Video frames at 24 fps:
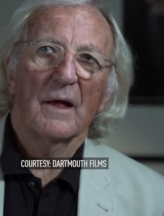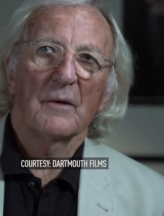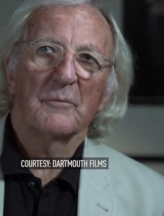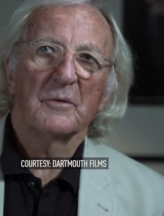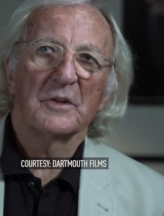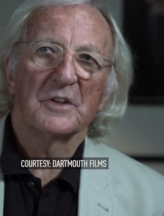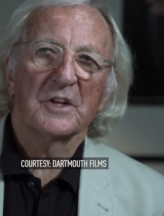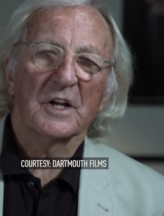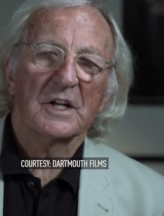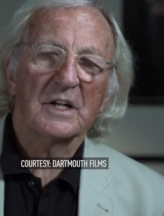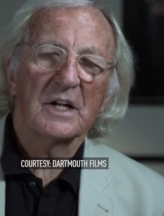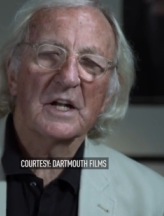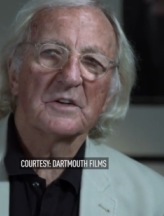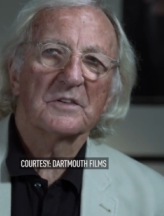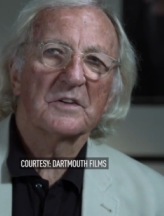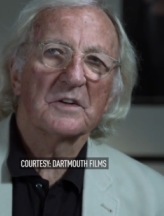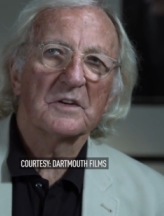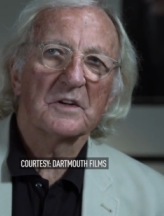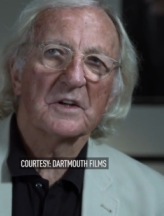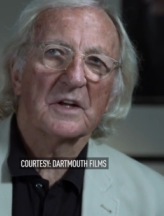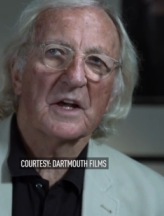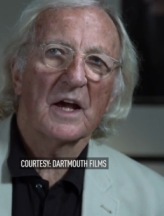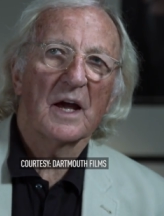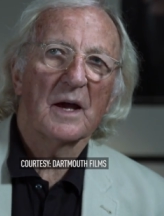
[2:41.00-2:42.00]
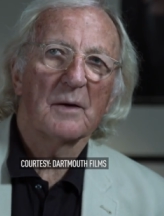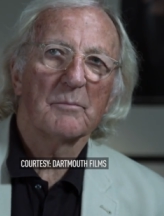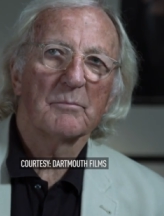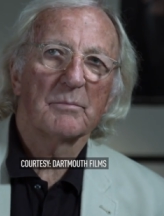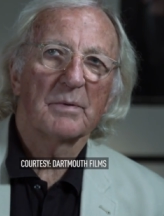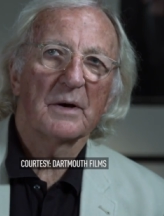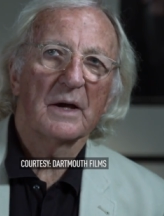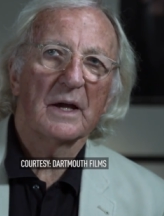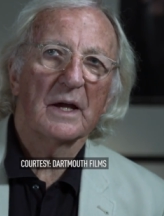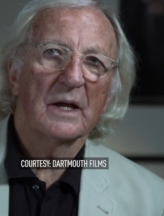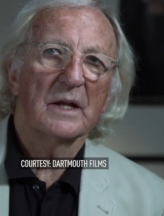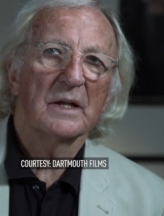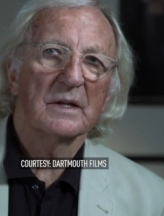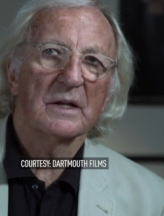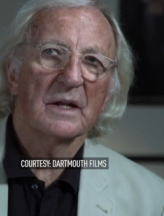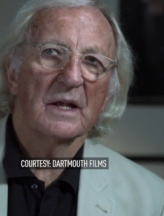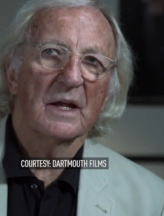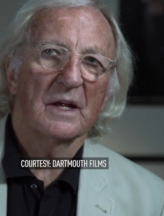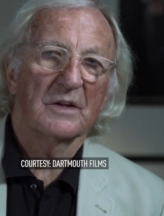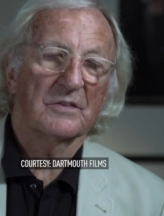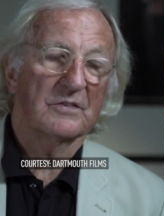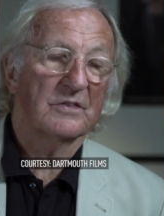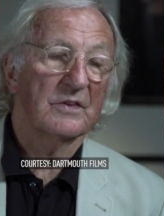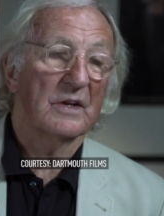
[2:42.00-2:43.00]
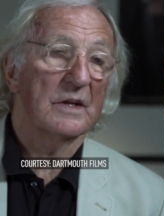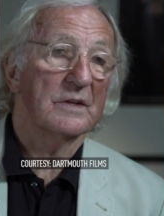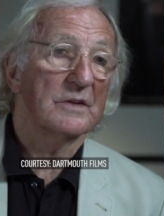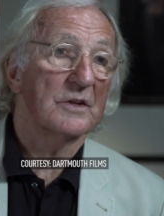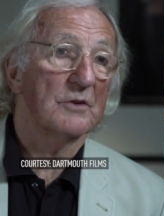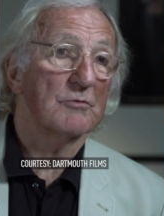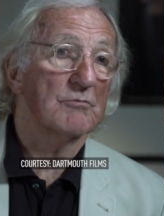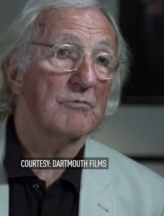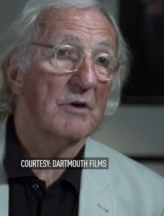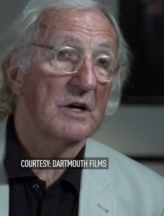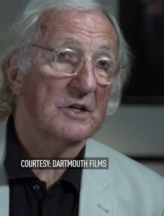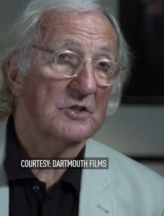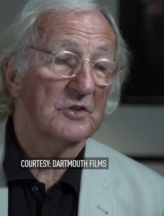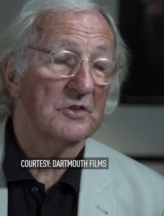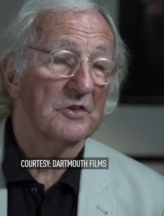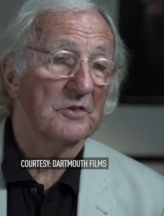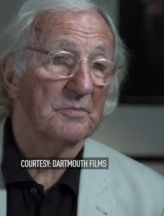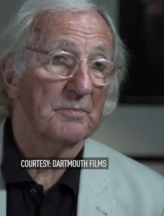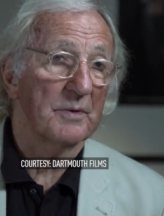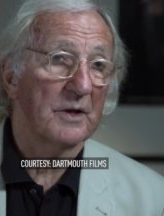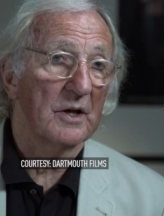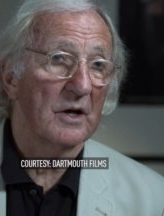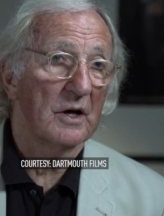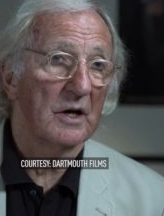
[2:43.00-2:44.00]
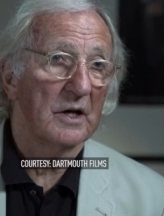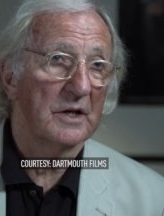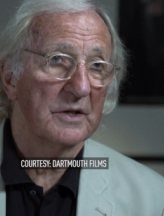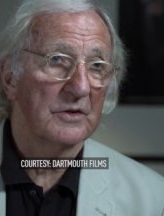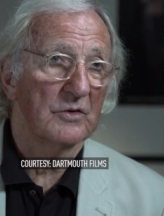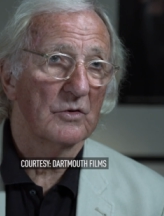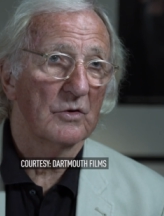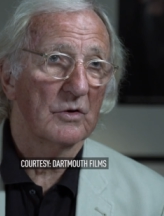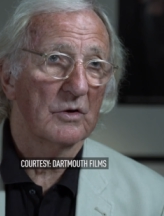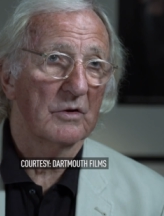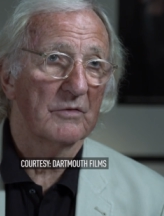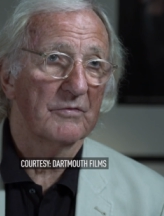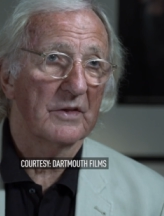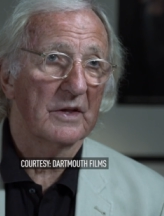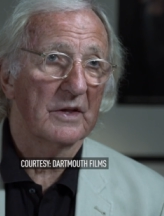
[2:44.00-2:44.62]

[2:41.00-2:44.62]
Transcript: I mean, the Clinton campaign has said that Russia is behind all of